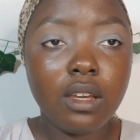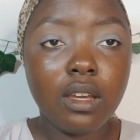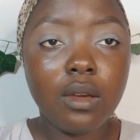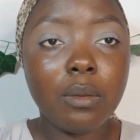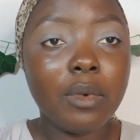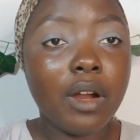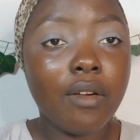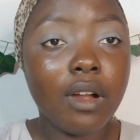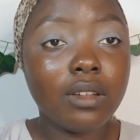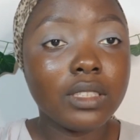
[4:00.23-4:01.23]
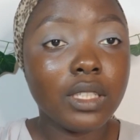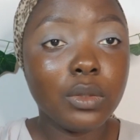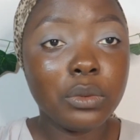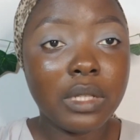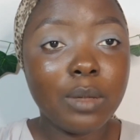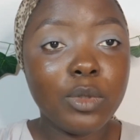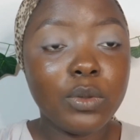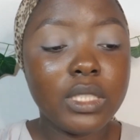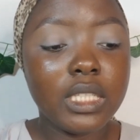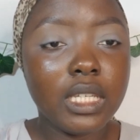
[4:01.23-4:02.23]
Arouse in Huda
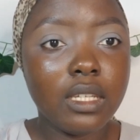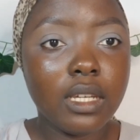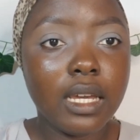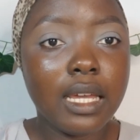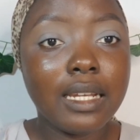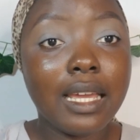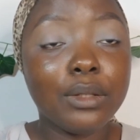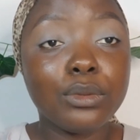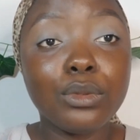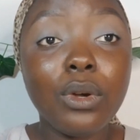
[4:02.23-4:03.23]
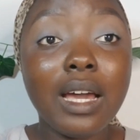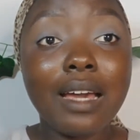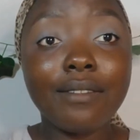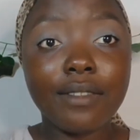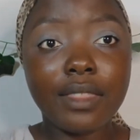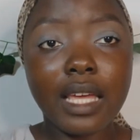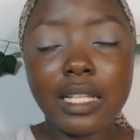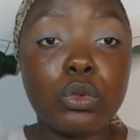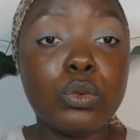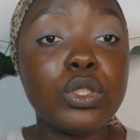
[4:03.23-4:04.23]
Beauty, and I do not have
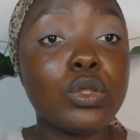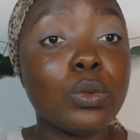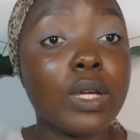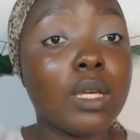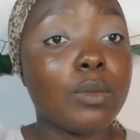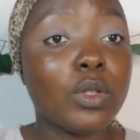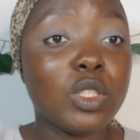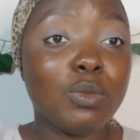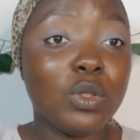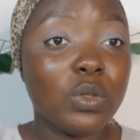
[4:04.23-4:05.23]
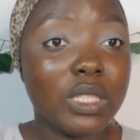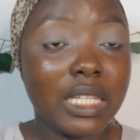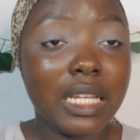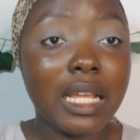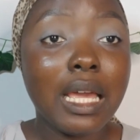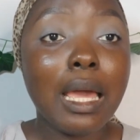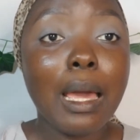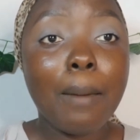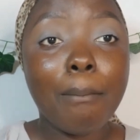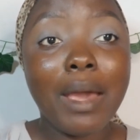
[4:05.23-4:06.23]
that, so which is why I'm going to be using
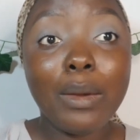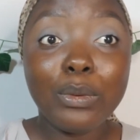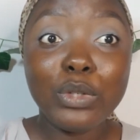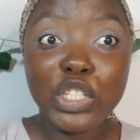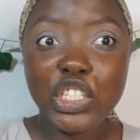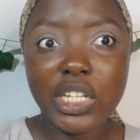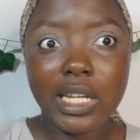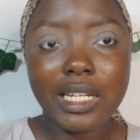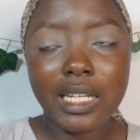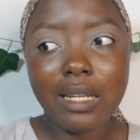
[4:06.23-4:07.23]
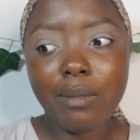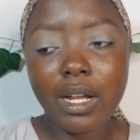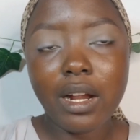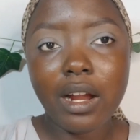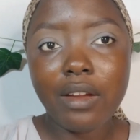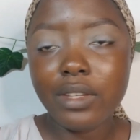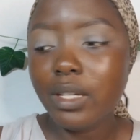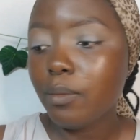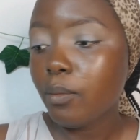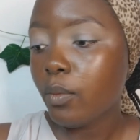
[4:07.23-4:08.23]
my own shade in
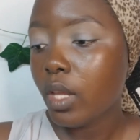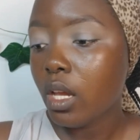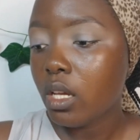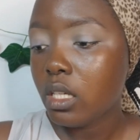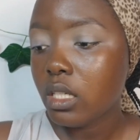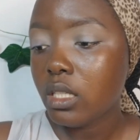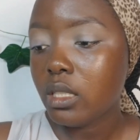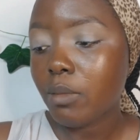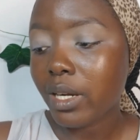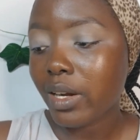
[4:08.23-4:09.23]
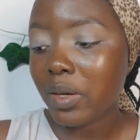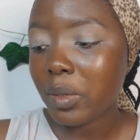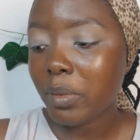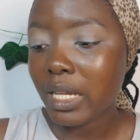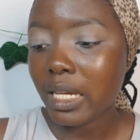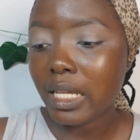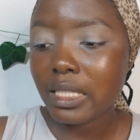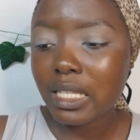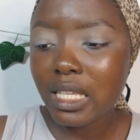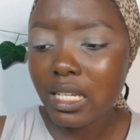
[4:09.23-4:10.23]
Macari, the Macari
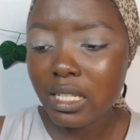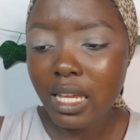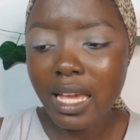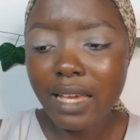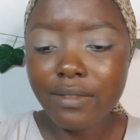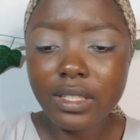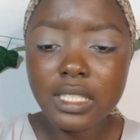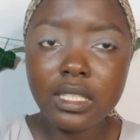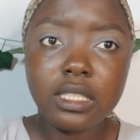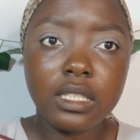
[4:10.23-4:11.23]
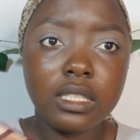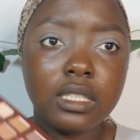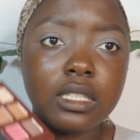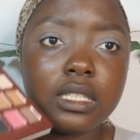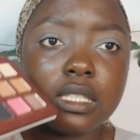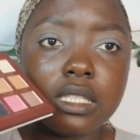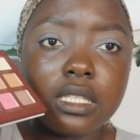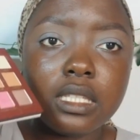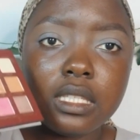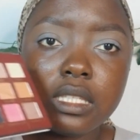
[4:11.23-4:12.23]
palette. I think they have it, is
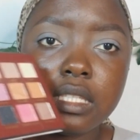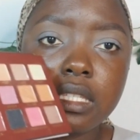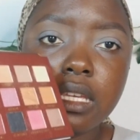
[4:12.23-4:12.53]
this.